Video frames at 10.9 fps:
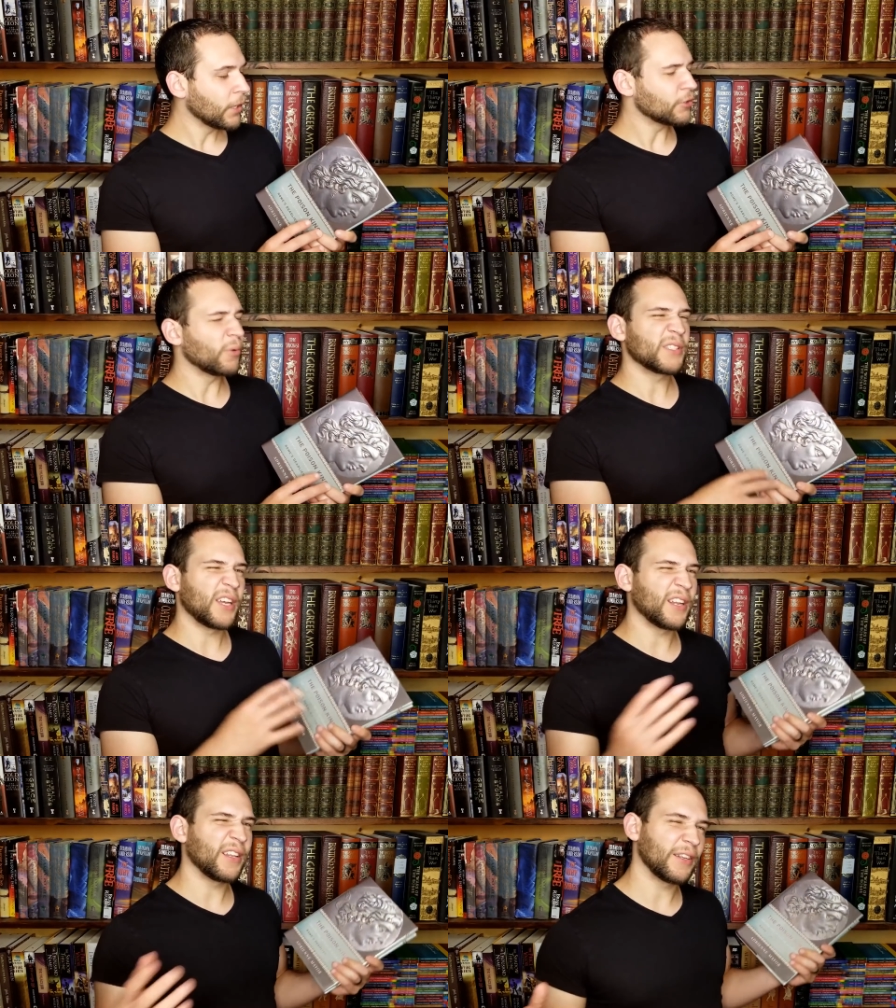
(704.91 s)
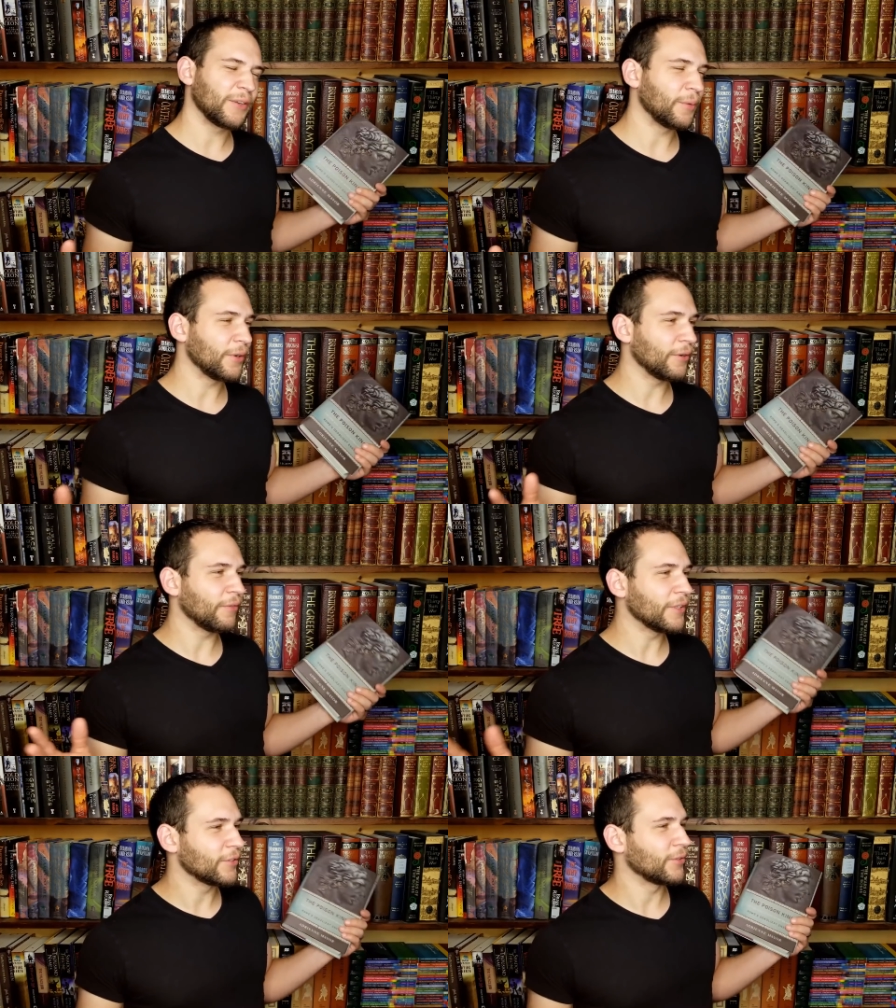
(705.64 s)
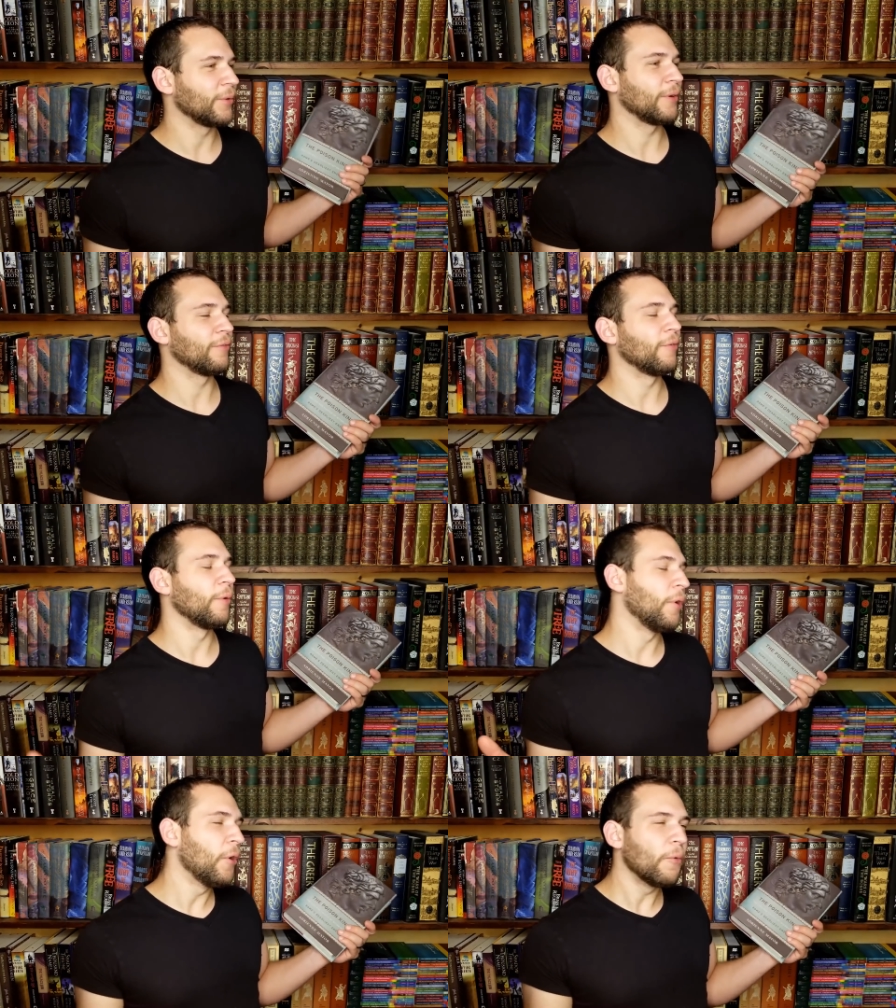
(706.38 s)
It's always kind of like to wonder if these sort of
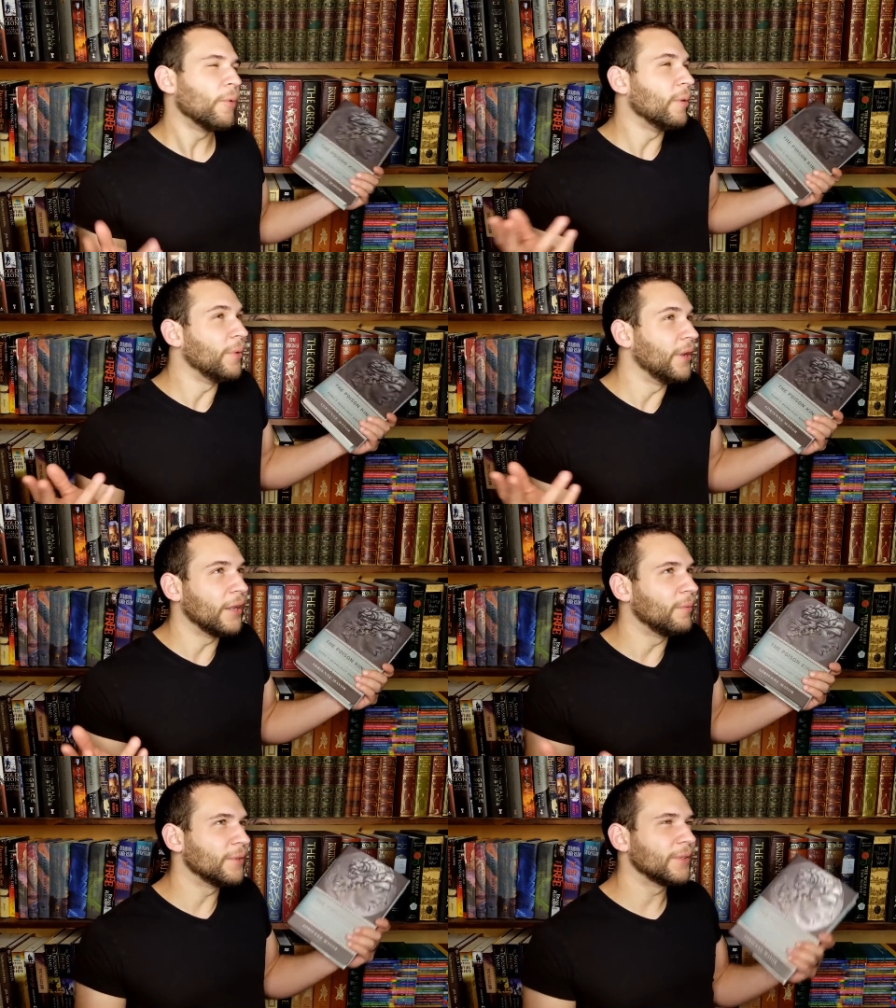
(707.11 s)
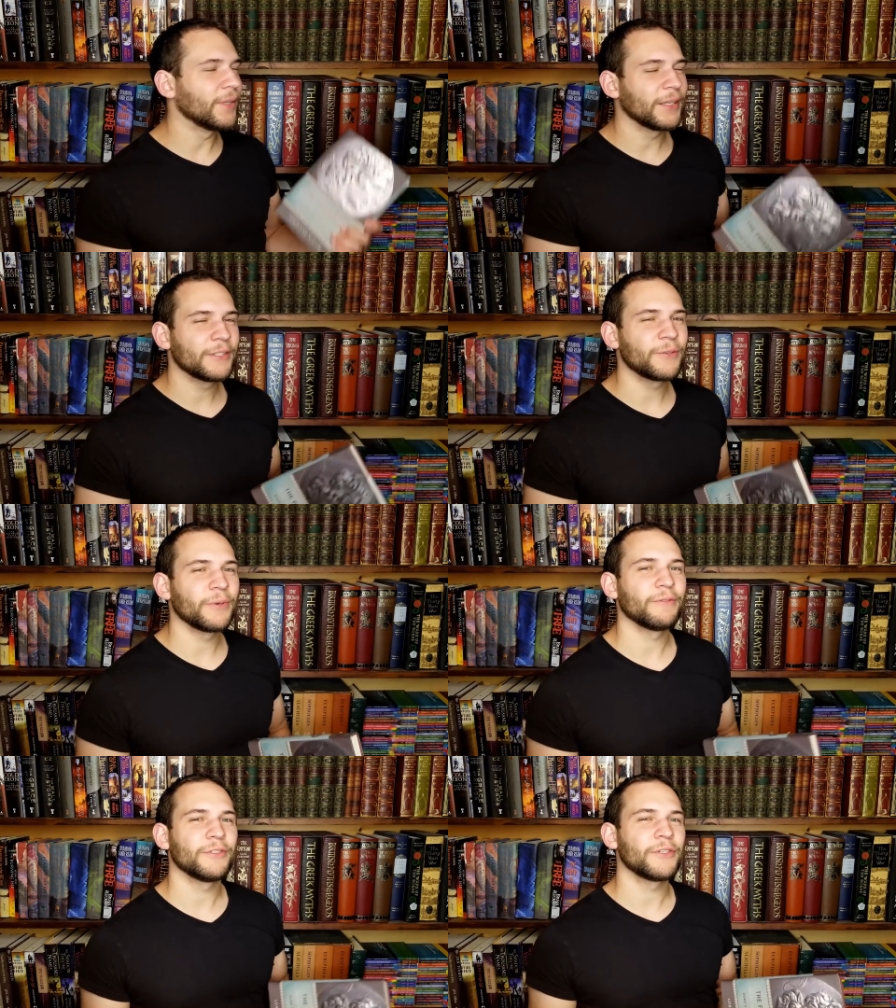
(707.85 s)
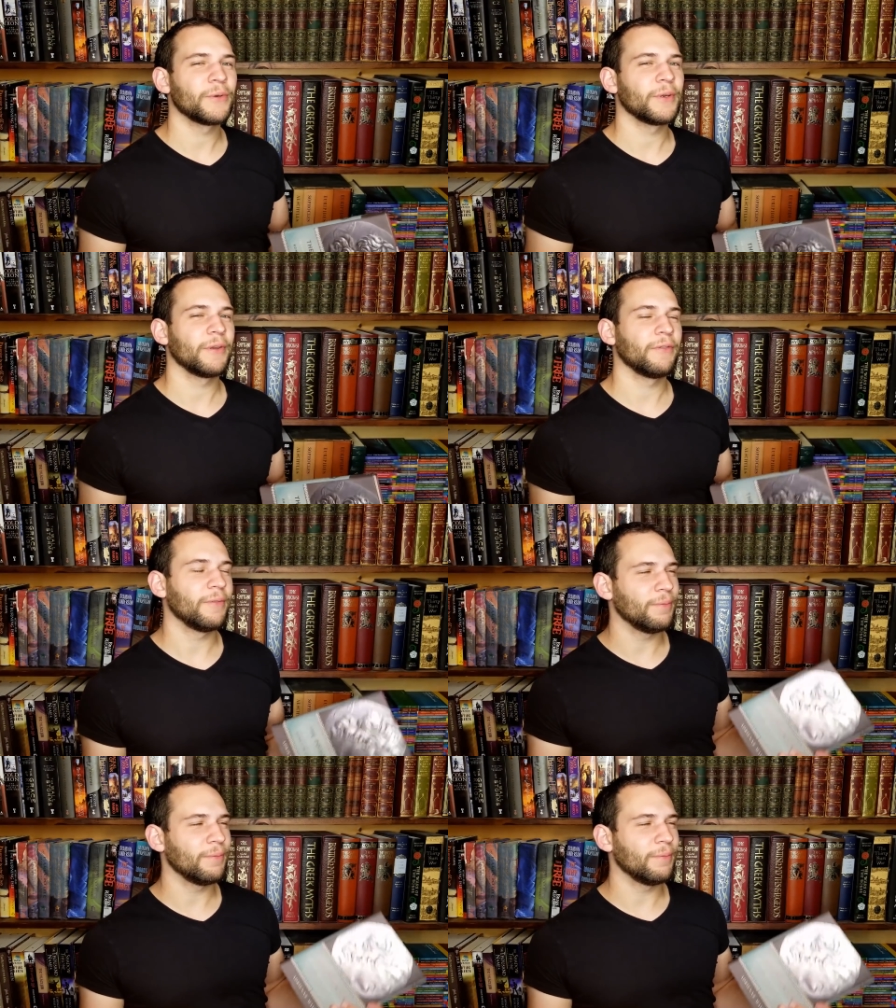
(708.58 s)
would have been able to like sort of sort of